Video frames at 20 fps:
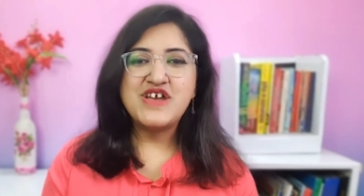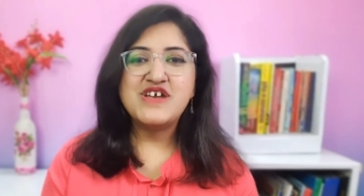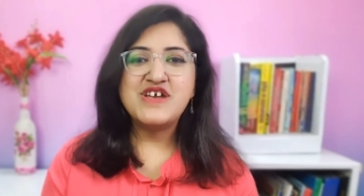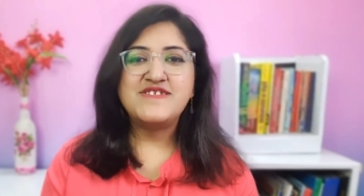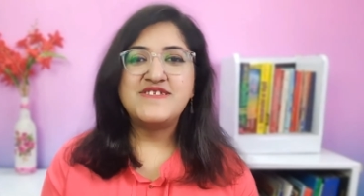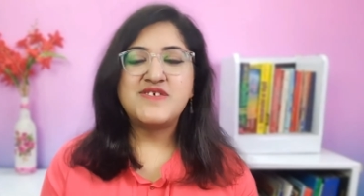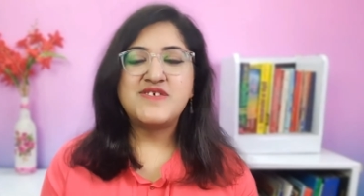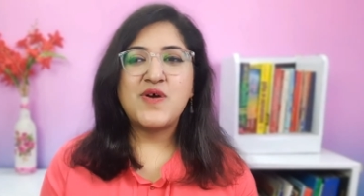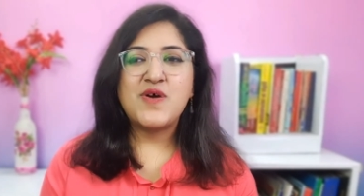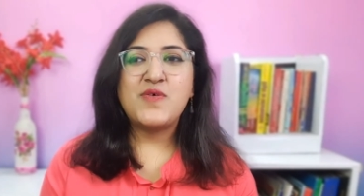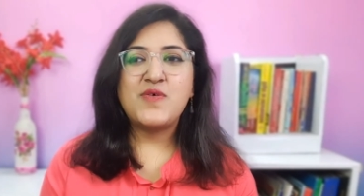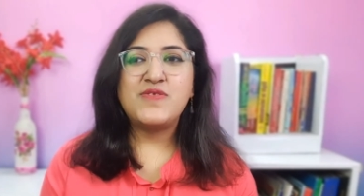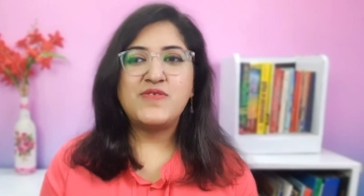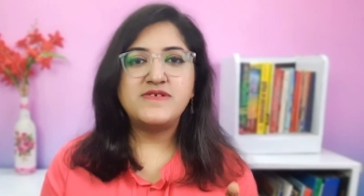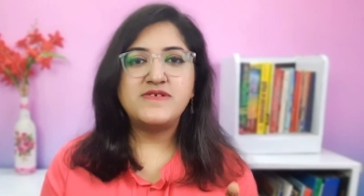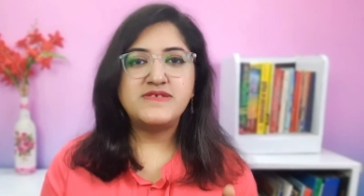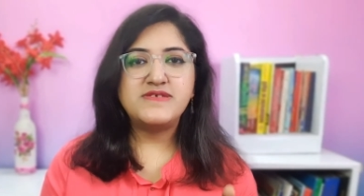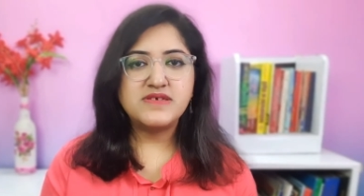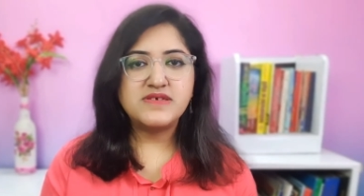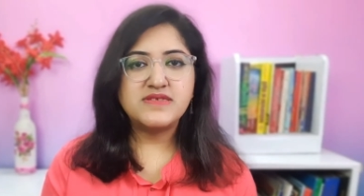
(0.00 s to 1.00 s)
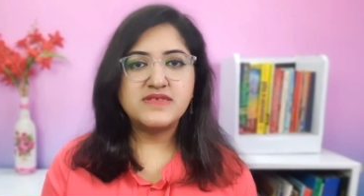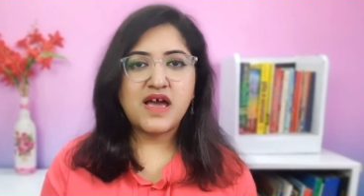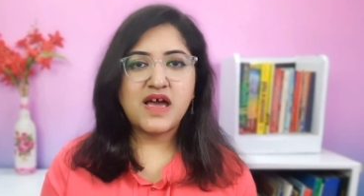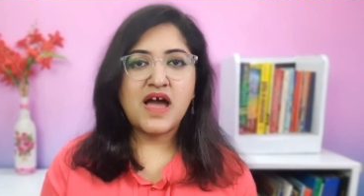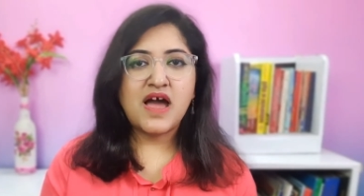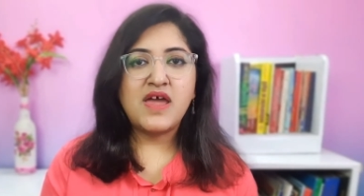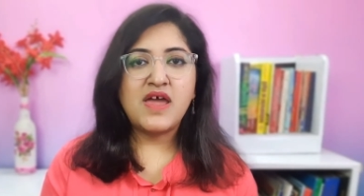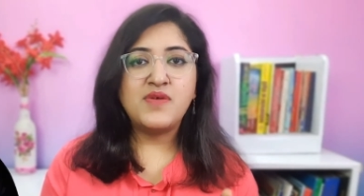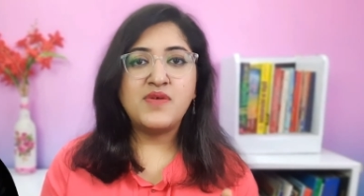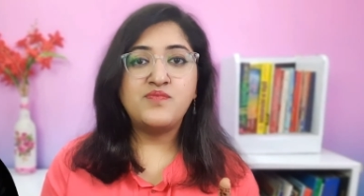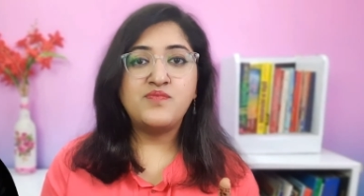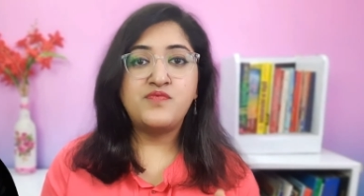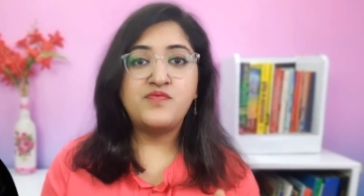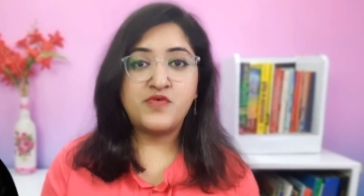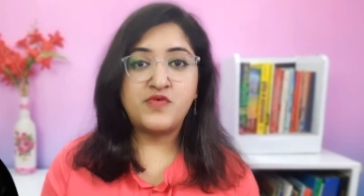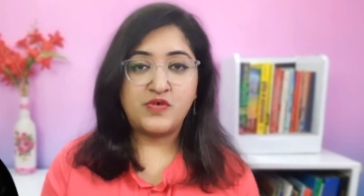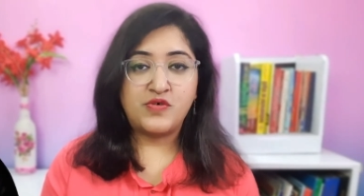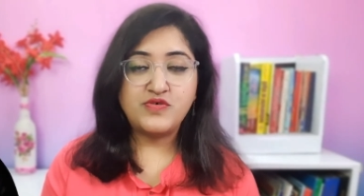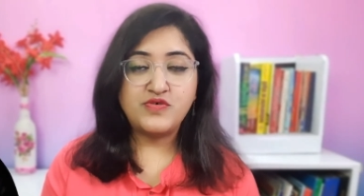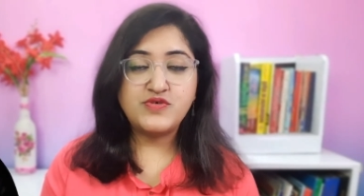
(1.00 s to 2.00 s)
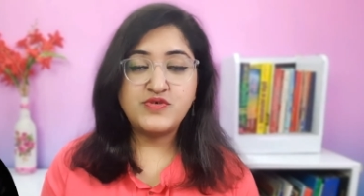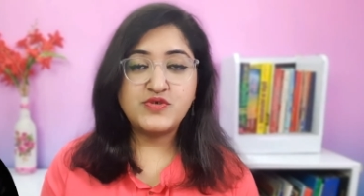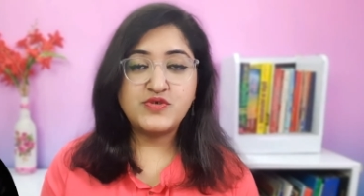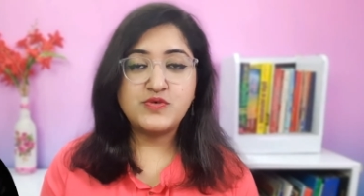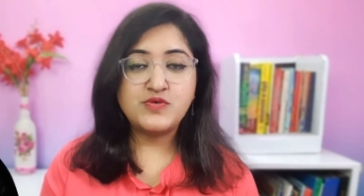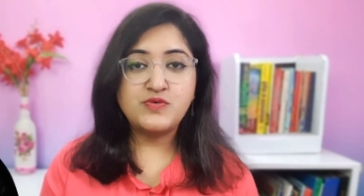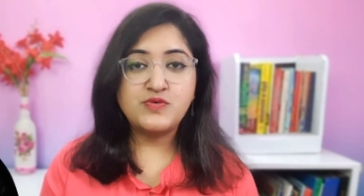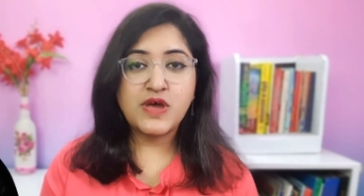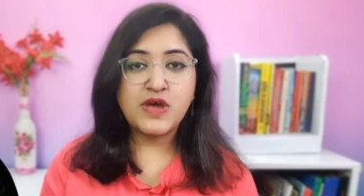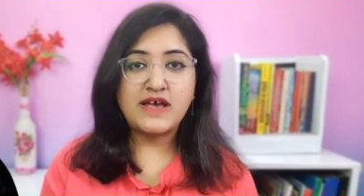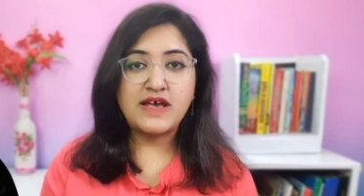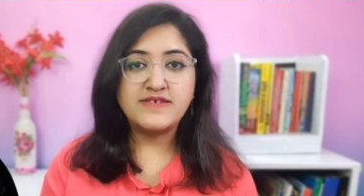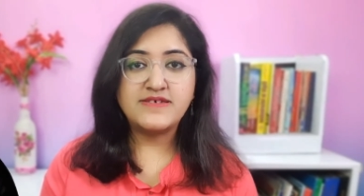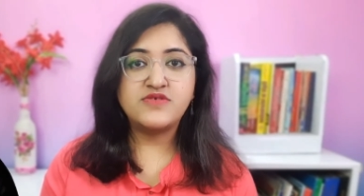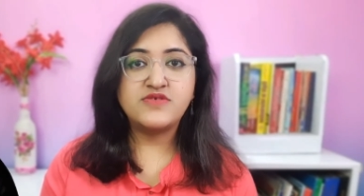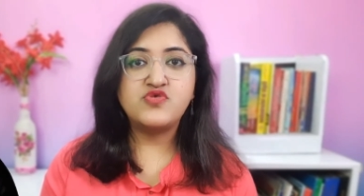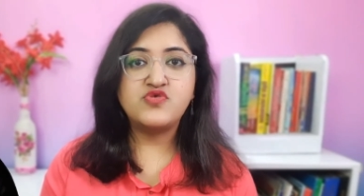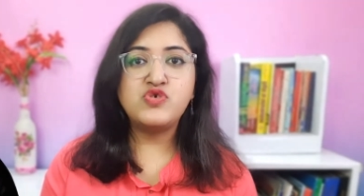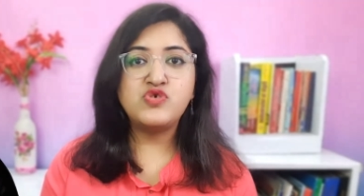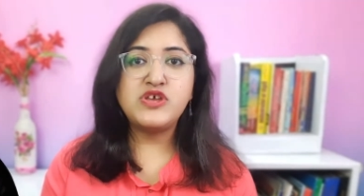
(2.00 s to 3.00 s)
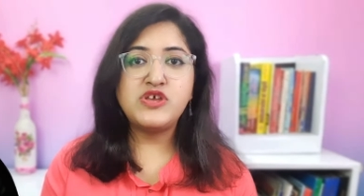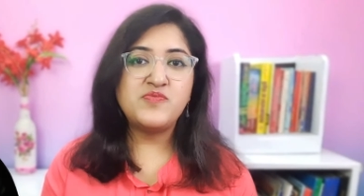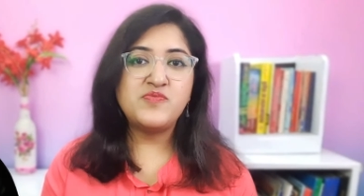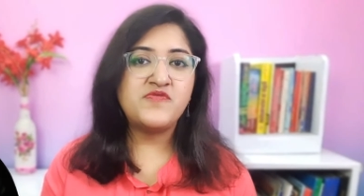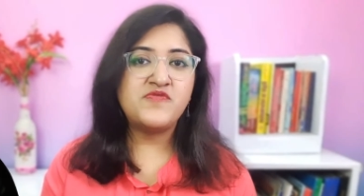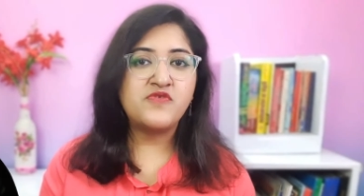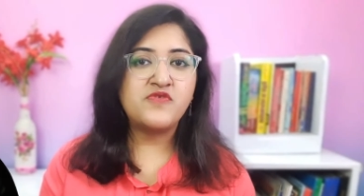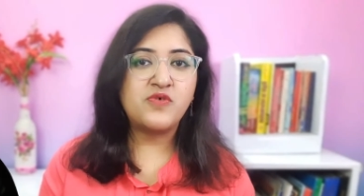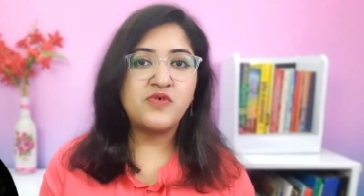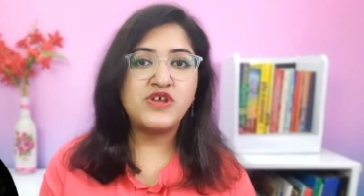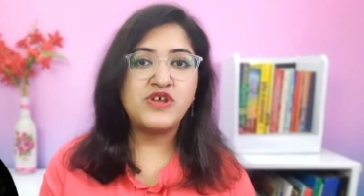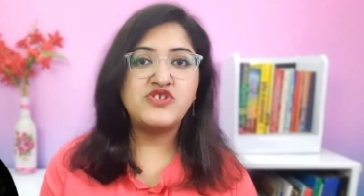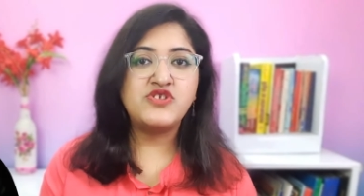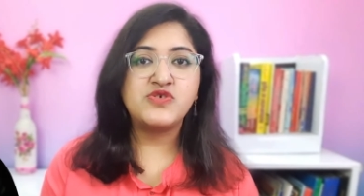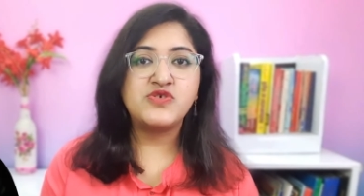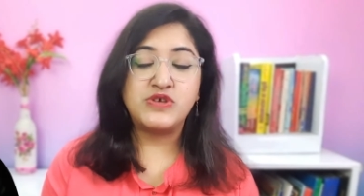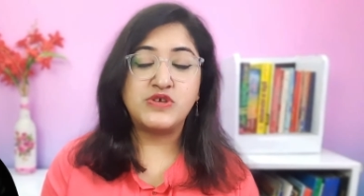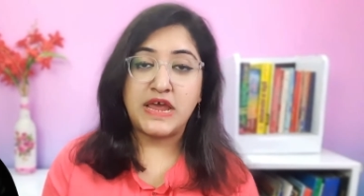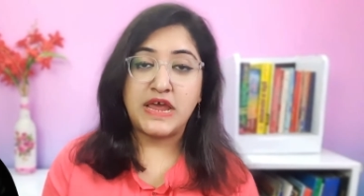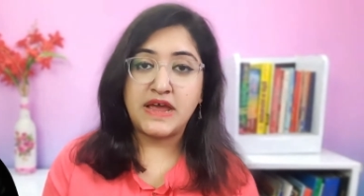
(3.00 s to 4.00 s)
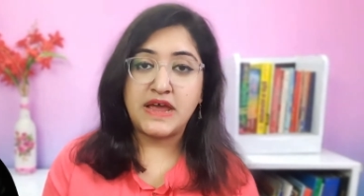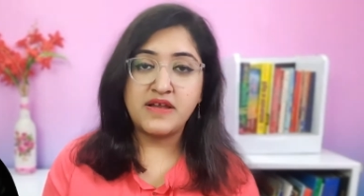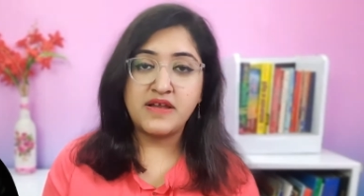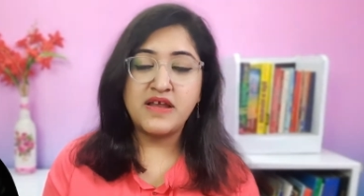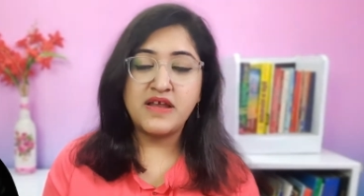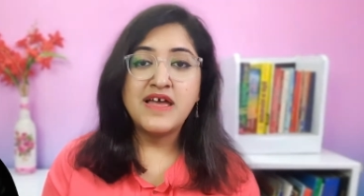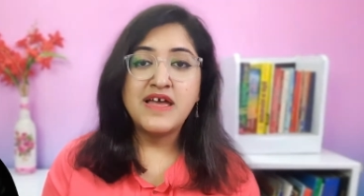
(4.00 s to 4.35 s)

So there's this guy, Brooks, who has the dream of going to Yale.